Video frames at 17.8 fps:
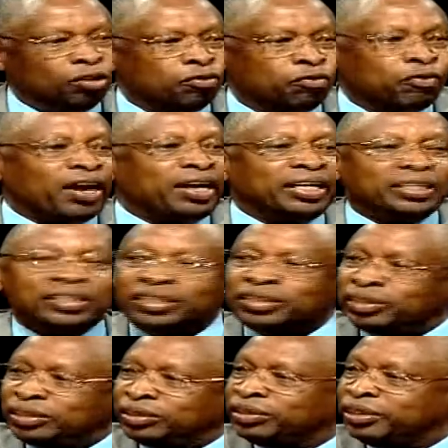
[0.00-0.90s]

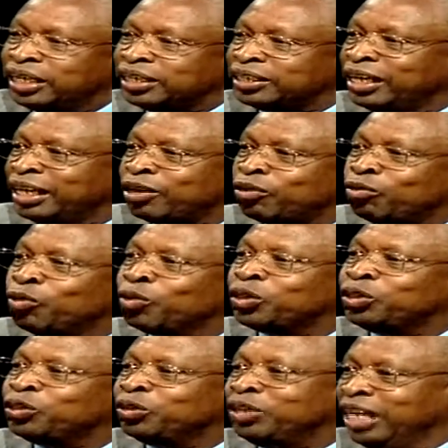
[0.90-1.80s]
Viruses is just like
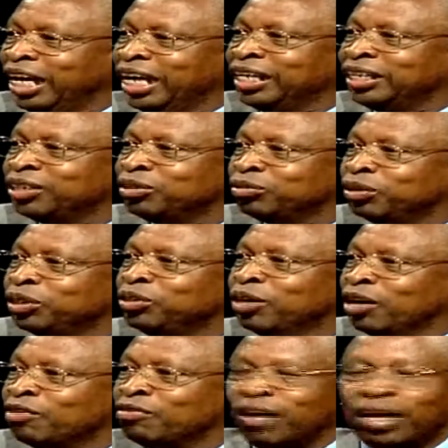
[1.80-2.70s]
what you get when you
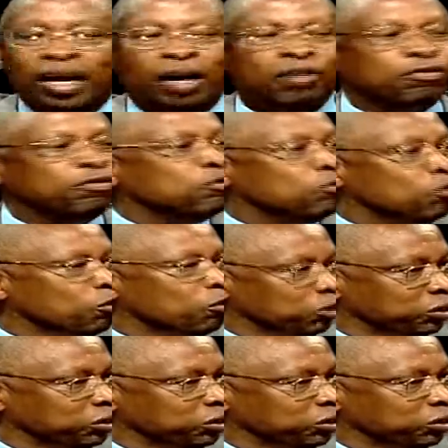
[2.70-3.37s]
have a flu,